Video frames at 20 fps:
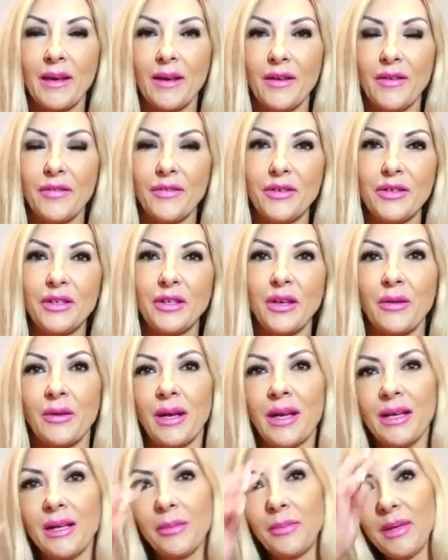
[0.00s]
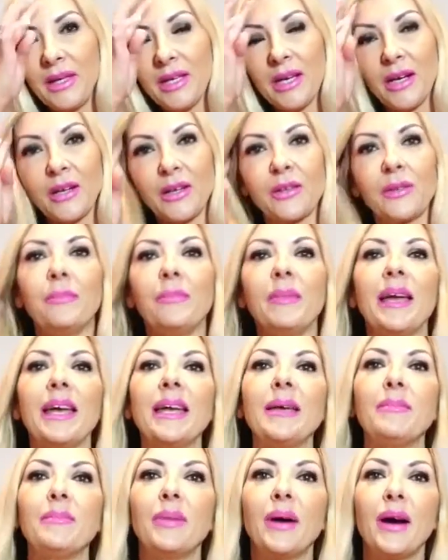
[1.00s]
a little bit younger than
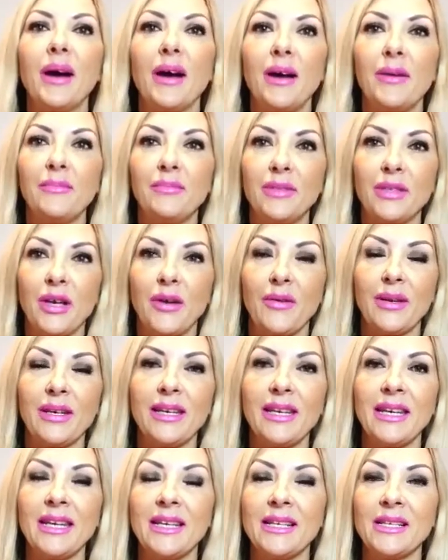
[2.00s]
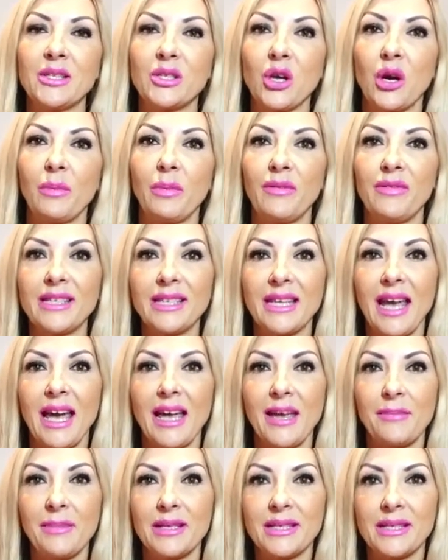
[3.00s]
me, but you know, and he's top of his
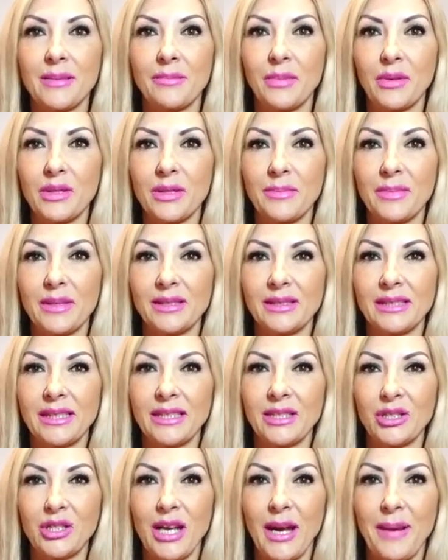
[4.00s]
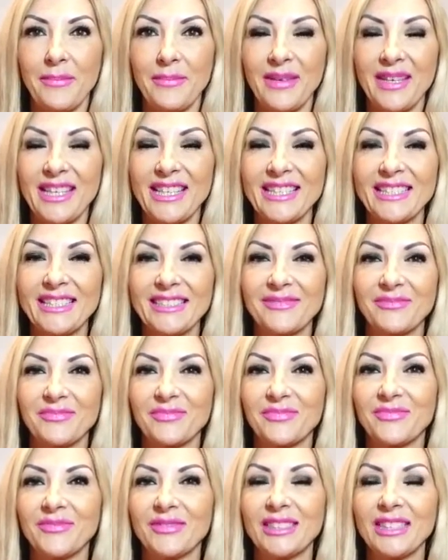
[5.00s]
game as a bodybuilding champion.
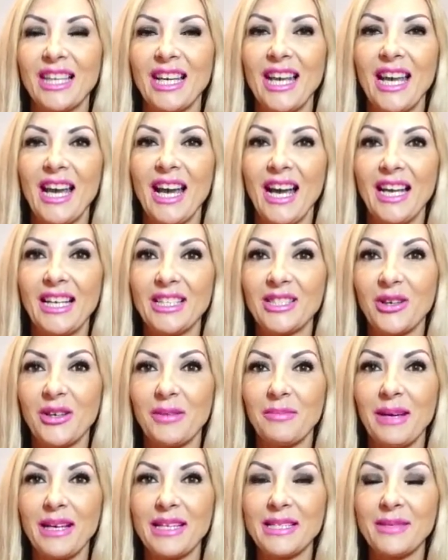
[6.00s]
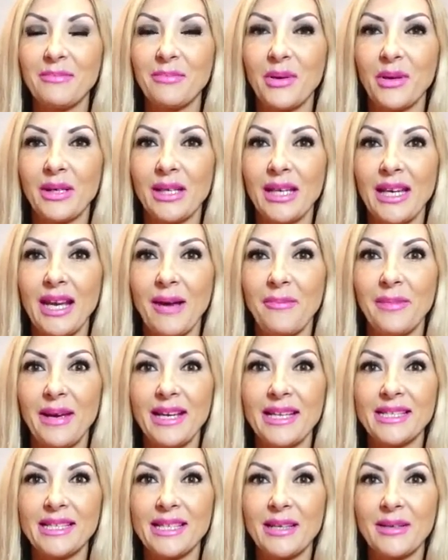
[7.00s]
And he's got an amazing body,
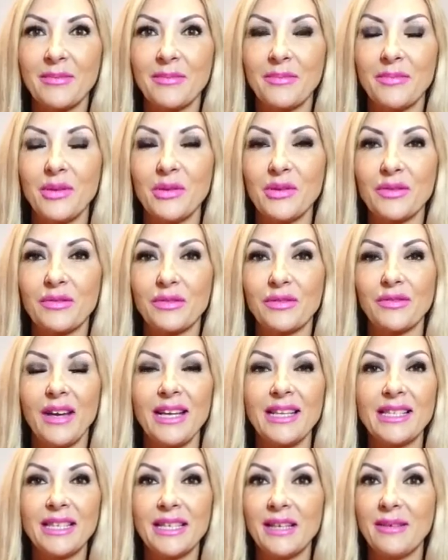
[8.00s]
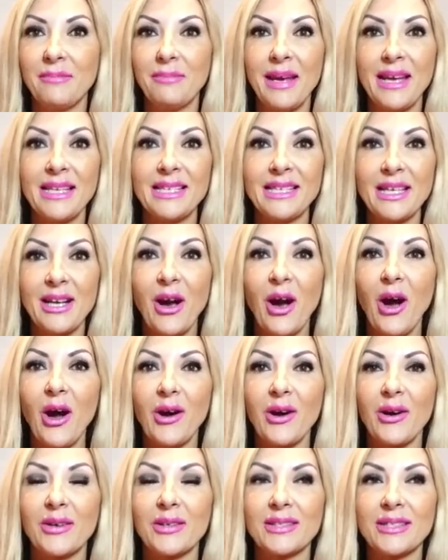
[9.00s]
amazing, beautiful face, and an amazing
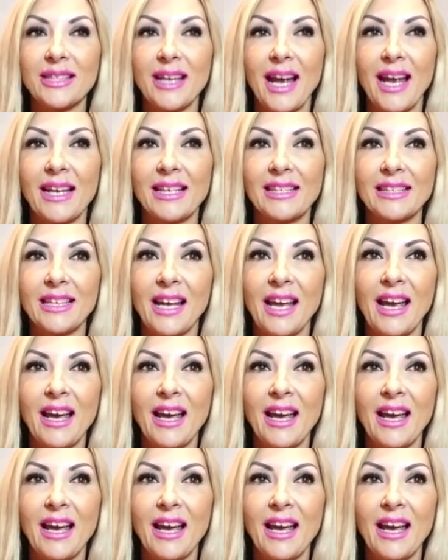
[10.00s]
heart. And